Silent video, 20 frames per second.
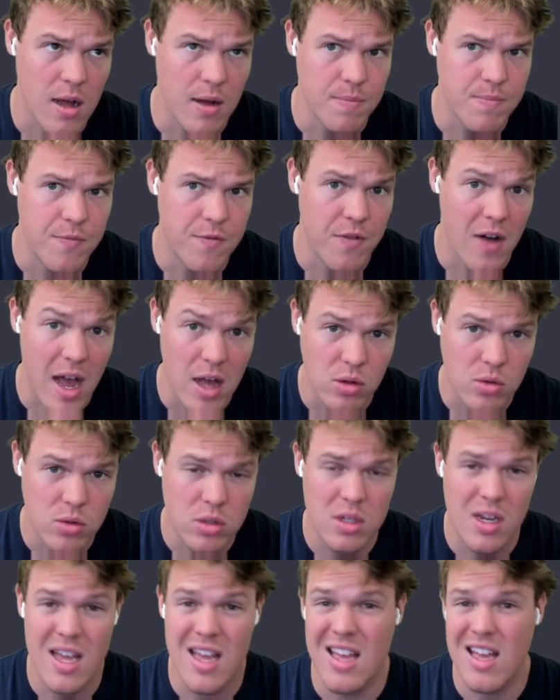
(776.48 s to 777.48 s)
files
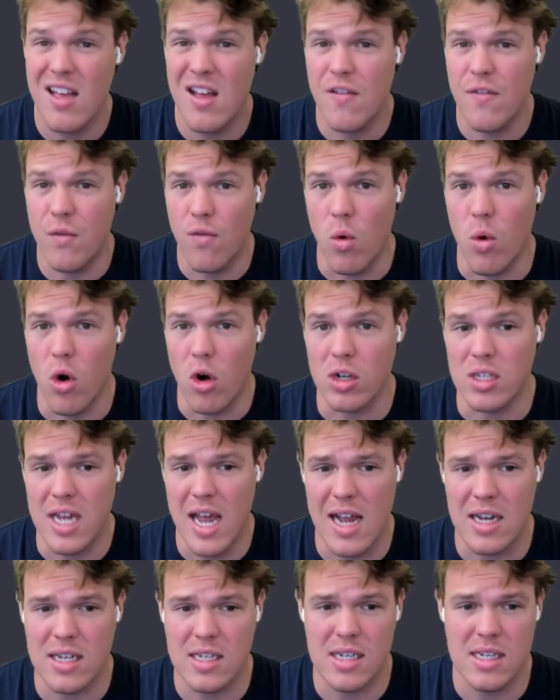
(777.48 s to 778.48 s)
for our
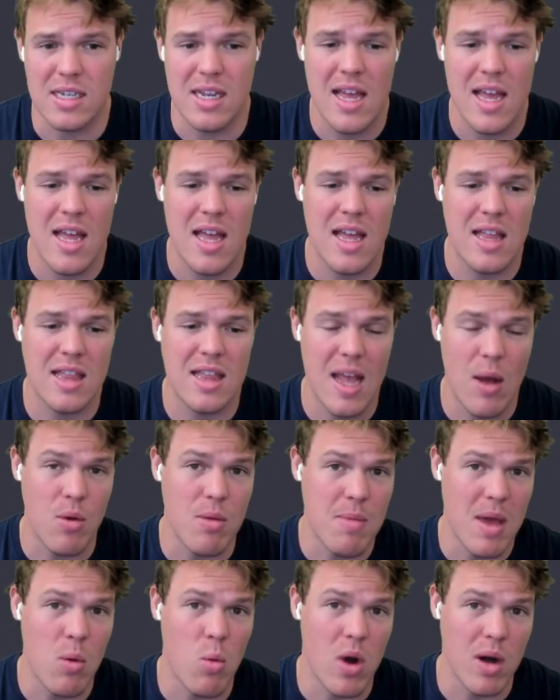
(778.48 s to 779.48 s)
taxes that we
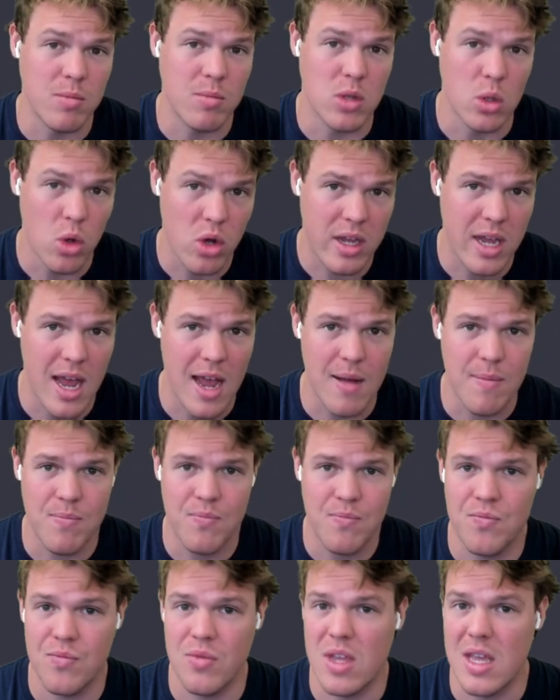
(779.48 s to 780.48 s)
may want them to look at,
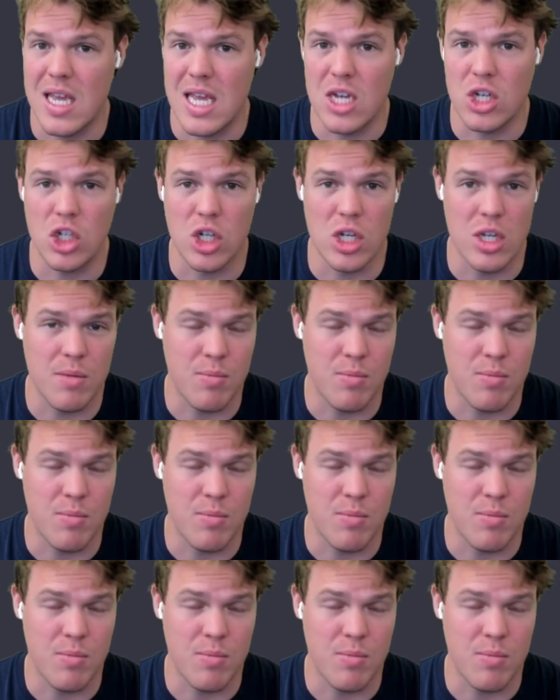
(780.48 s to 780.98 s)
e.g.